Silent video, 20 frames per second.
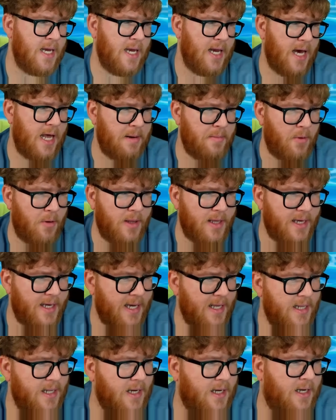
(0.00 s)
And I'm only
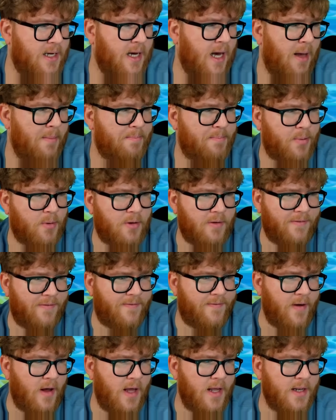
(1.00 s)
getting a couple
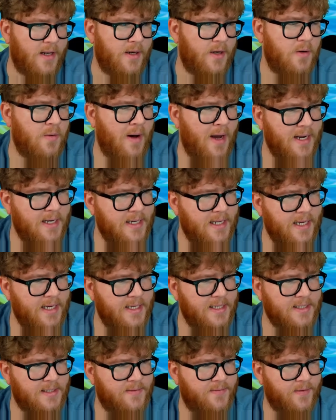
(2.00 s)
fun new
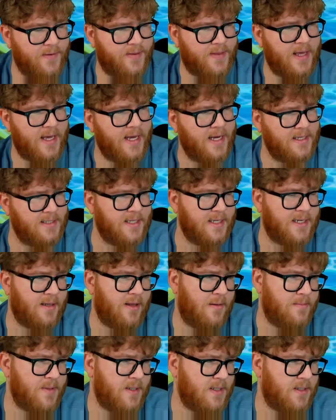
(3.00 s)
ideas for things. Like
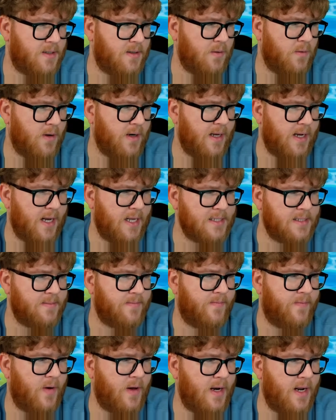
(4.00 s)
Clumsy Steward, I got
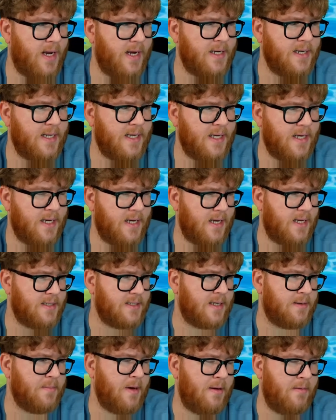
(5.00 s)
some fun
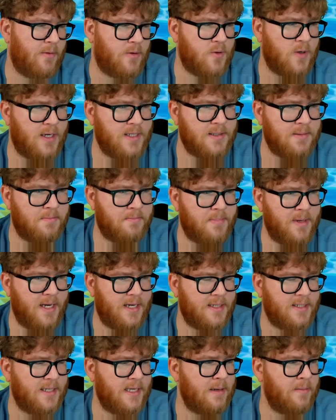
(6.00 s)
ideas. Like maybe we'll try some
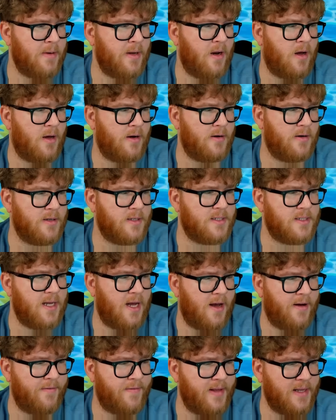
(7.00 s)
big Demon Hunter
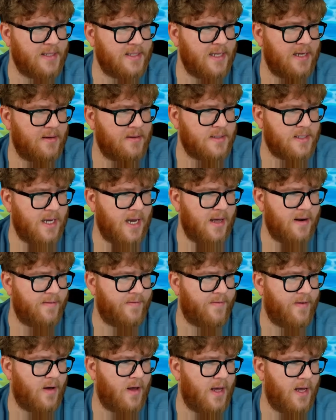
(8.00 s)
stuff. That sounds kind of
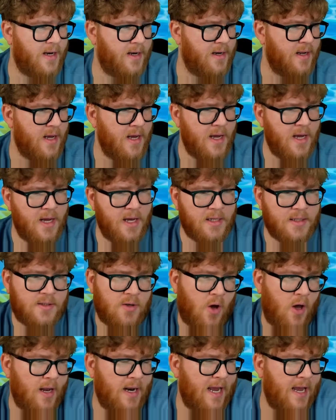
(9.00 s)
fun.
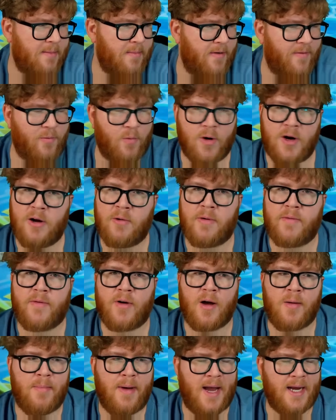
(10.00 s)
Taunt Handbuff Warrior, we've
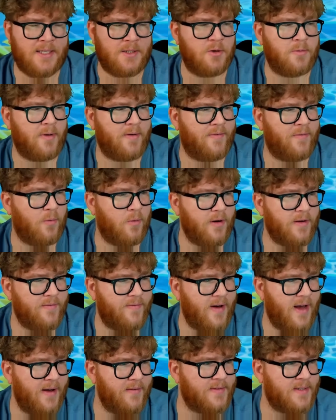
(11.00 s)
gone back to about
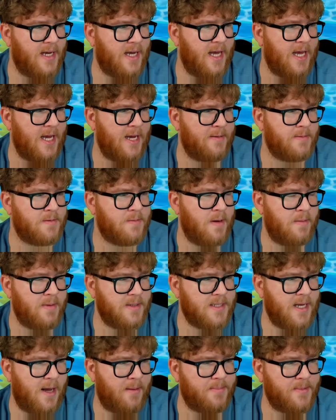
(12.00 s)
45 times.
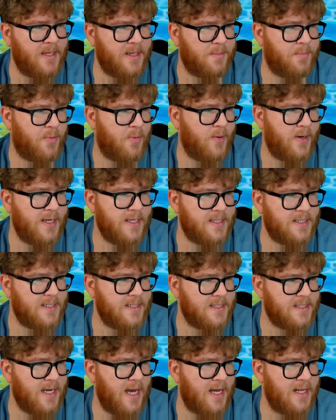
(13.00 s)
Maybe Top Deck Priest
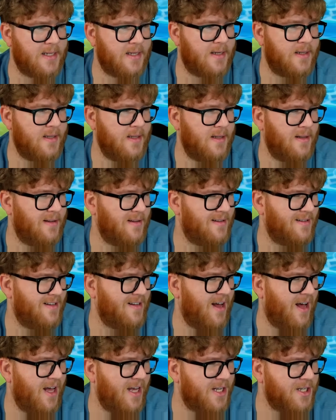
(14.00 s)
has got a
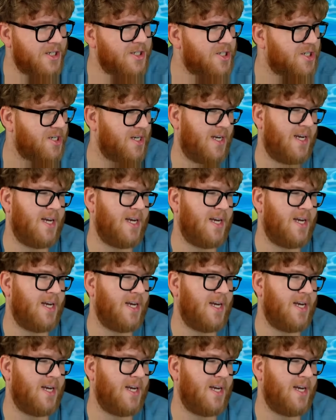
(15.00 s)
nudge.